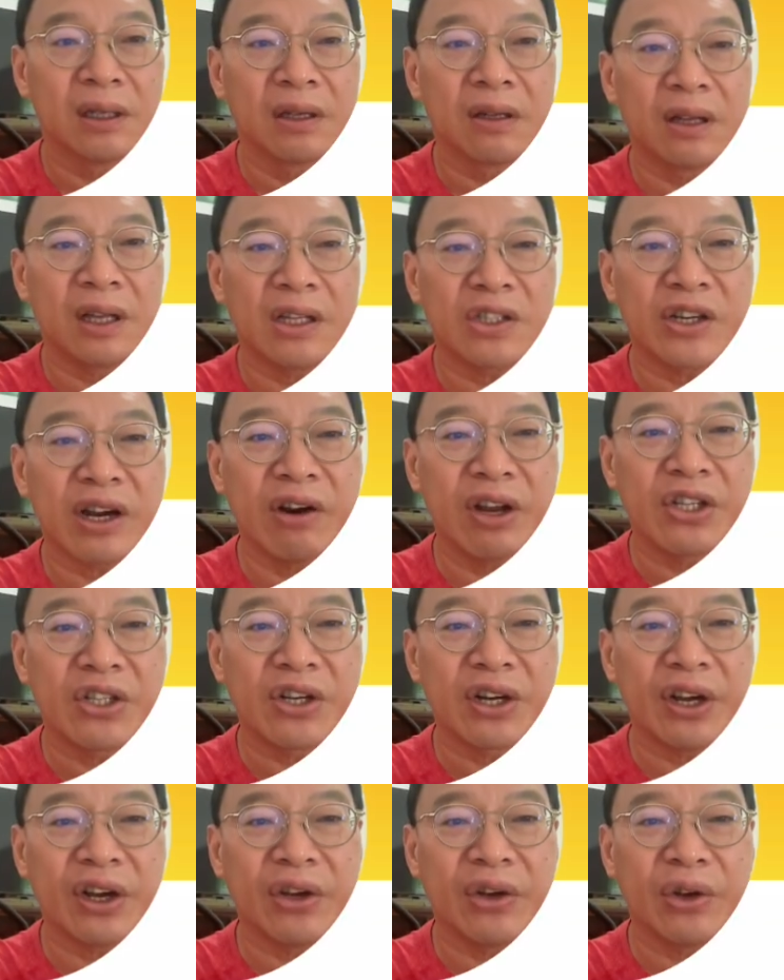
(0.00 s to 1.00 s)
Third
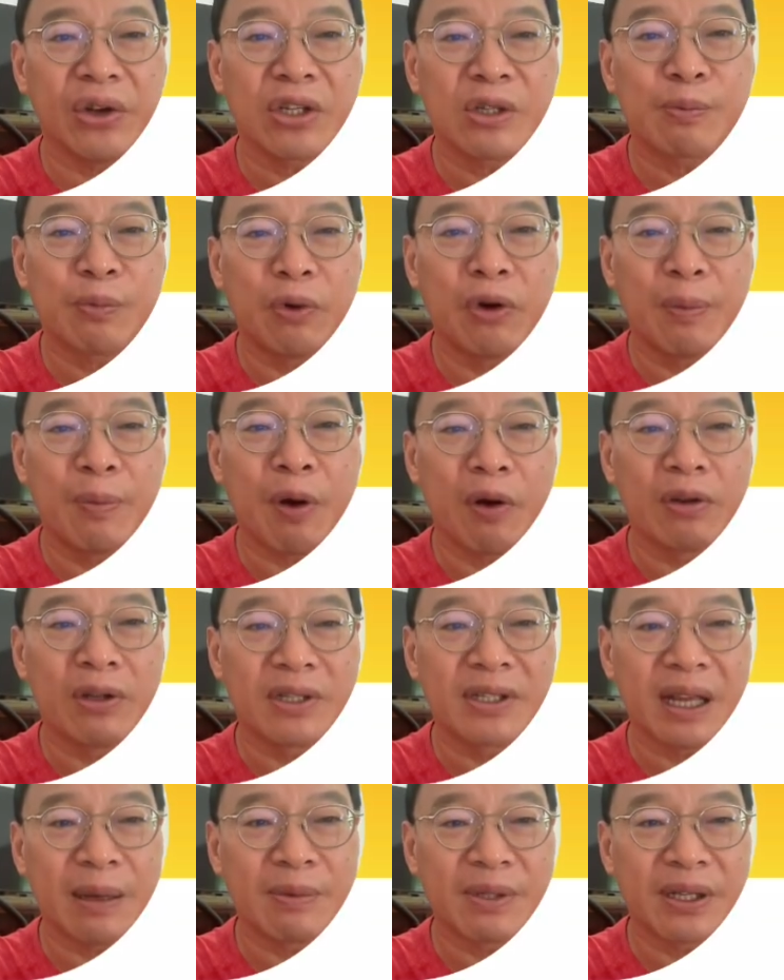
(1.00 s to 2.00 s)
generation induced pluripotent
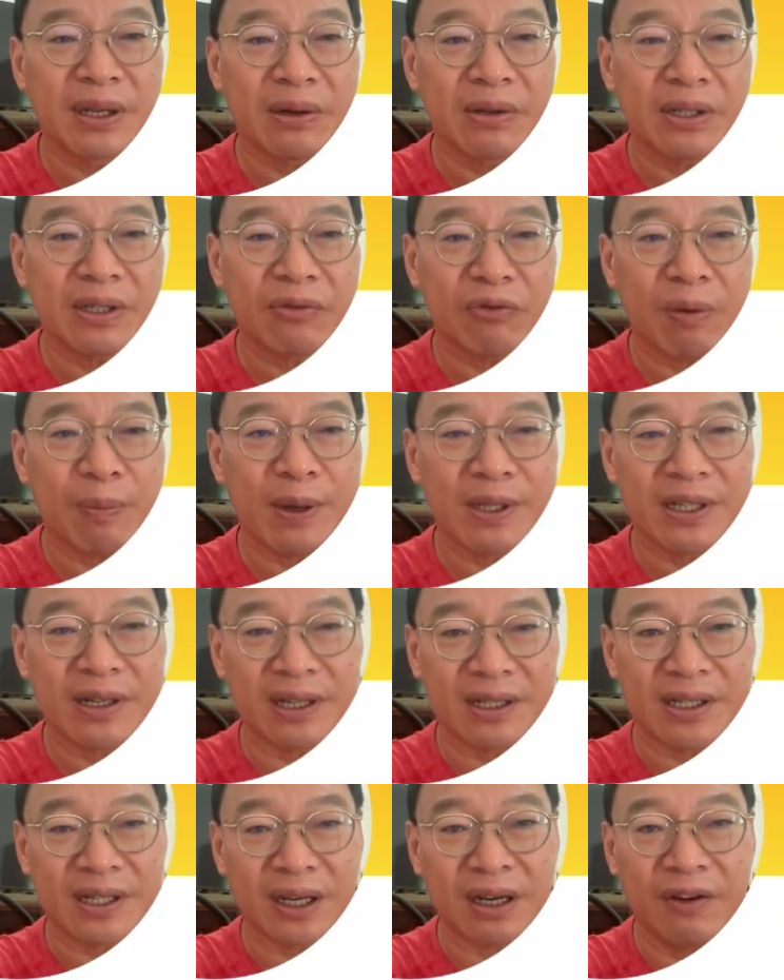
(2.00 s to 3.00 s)
stem cells represent a
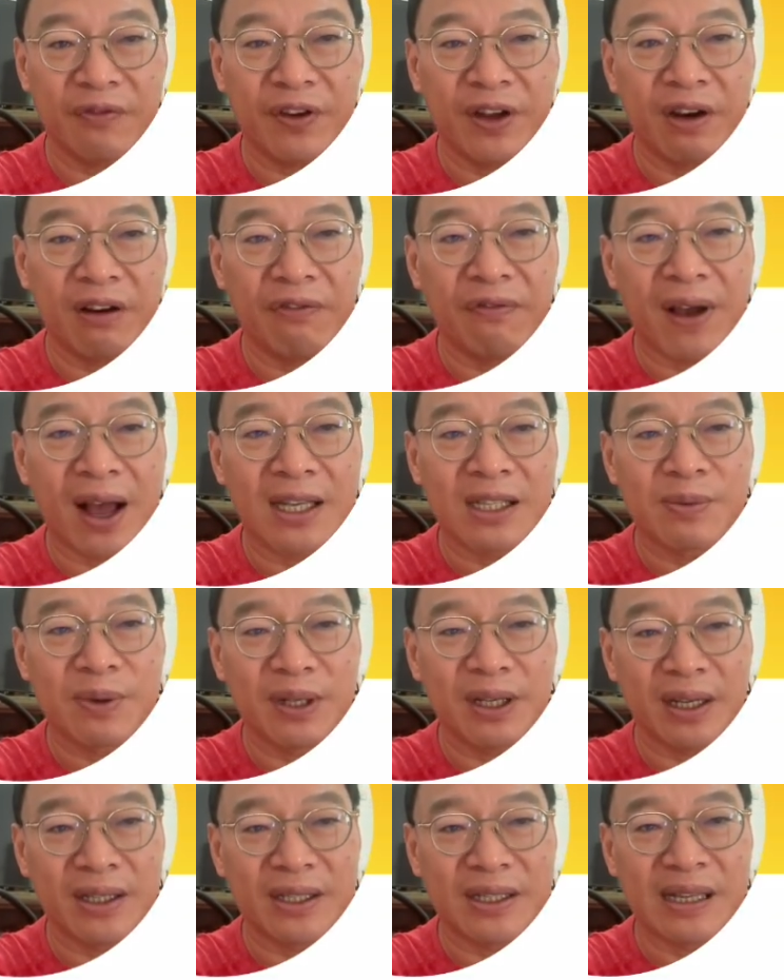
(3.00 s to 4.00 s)
significant advancement
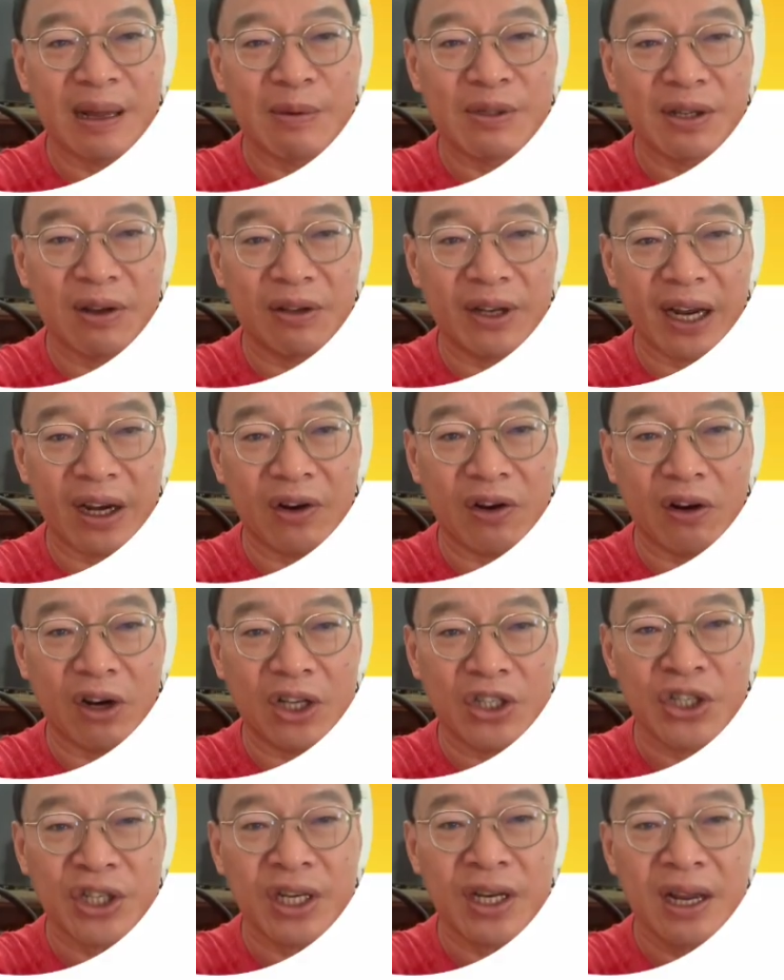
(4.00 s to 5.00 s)
in stem cell
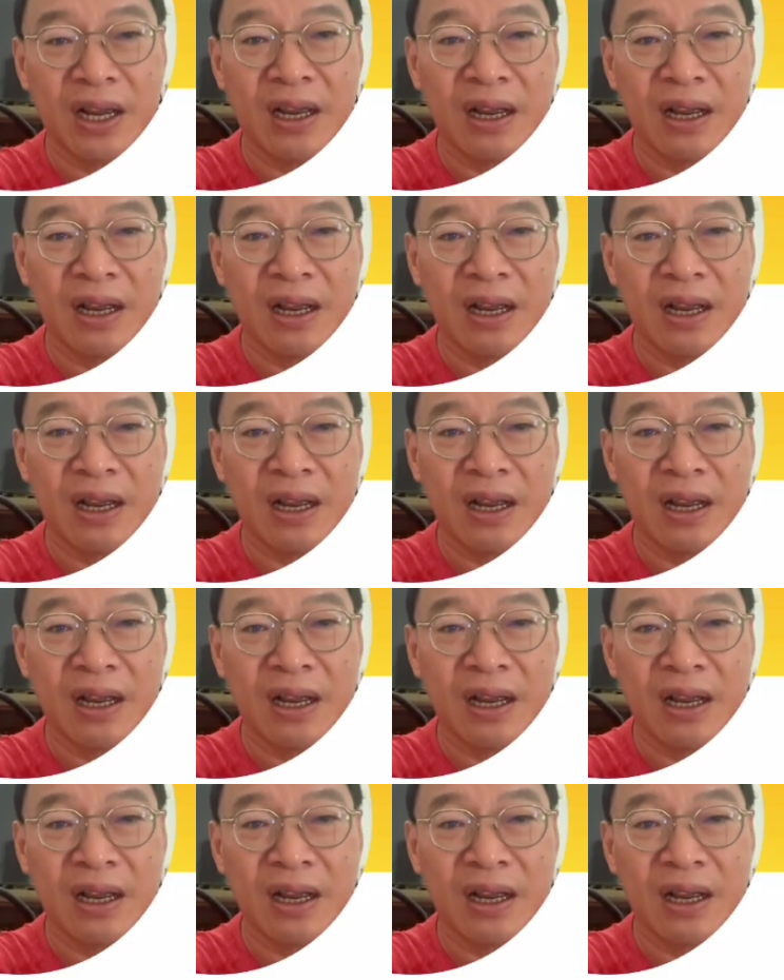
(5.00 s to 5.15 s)
technology,